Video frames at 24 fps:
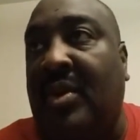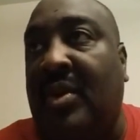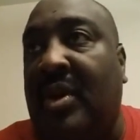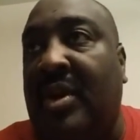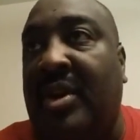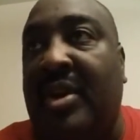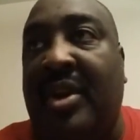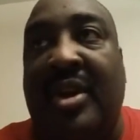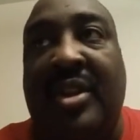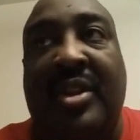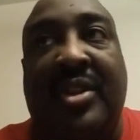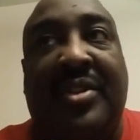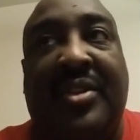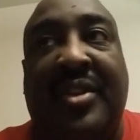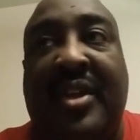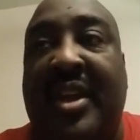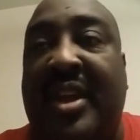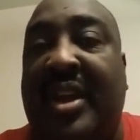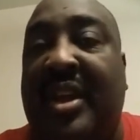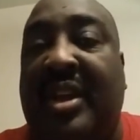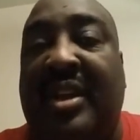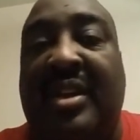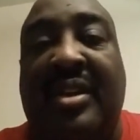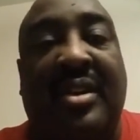Another
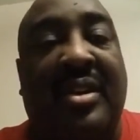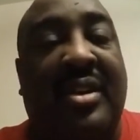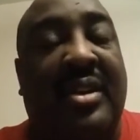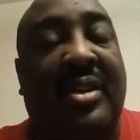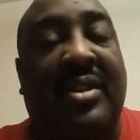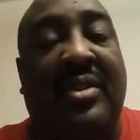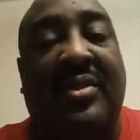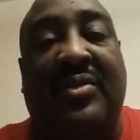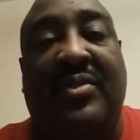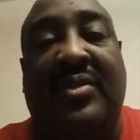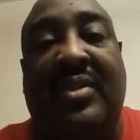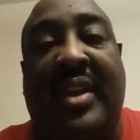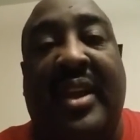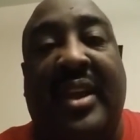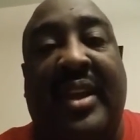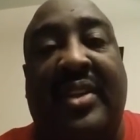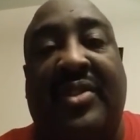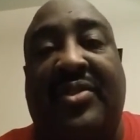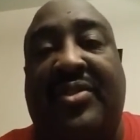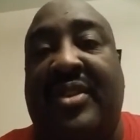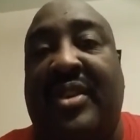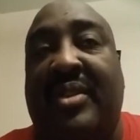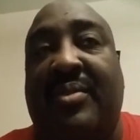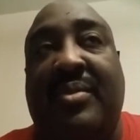thing is, like I
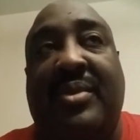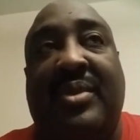said,